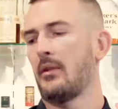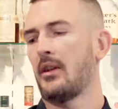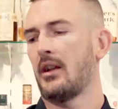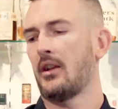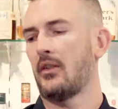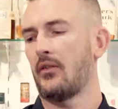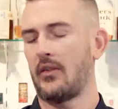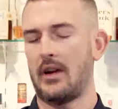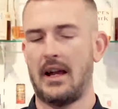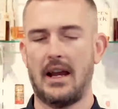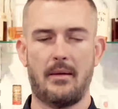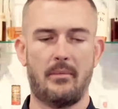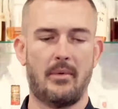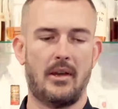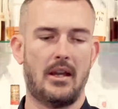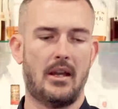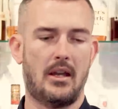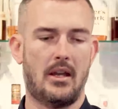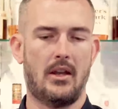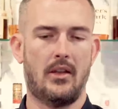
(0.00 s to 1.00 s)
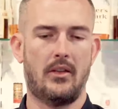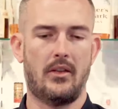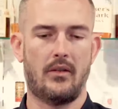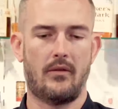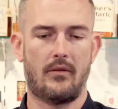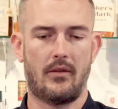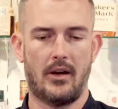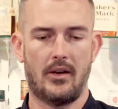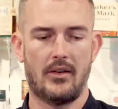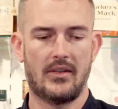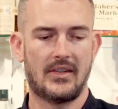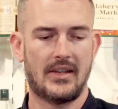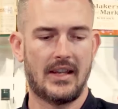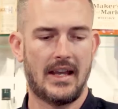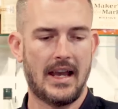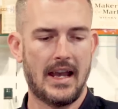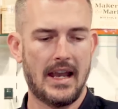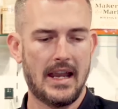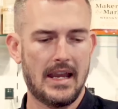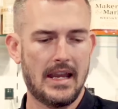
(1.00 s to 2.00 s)
we're going to grab the
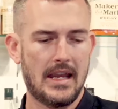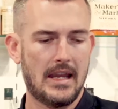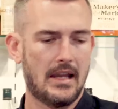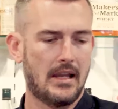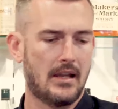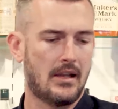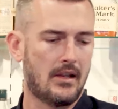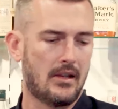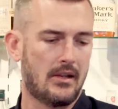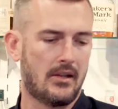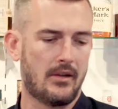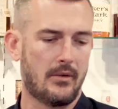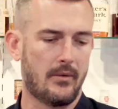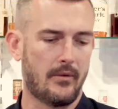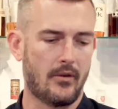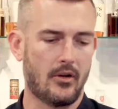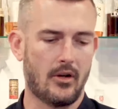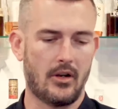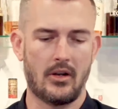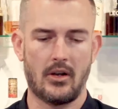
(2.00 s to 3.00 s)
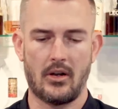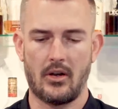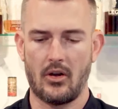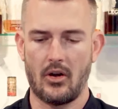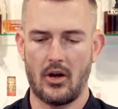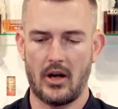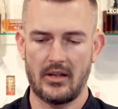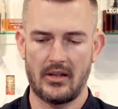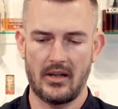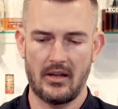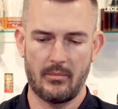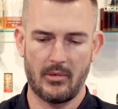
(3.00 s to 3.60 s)
rosé. So we've got 90